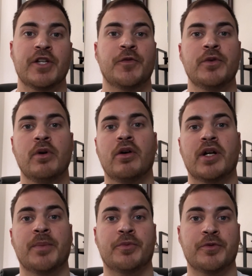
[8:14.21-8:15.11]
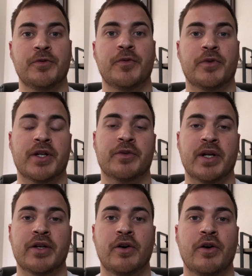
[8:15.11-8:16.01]
if you are approved for a
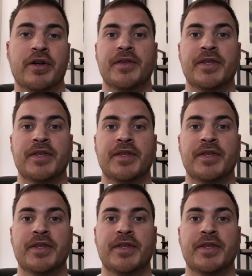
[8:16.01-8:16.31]
credit card,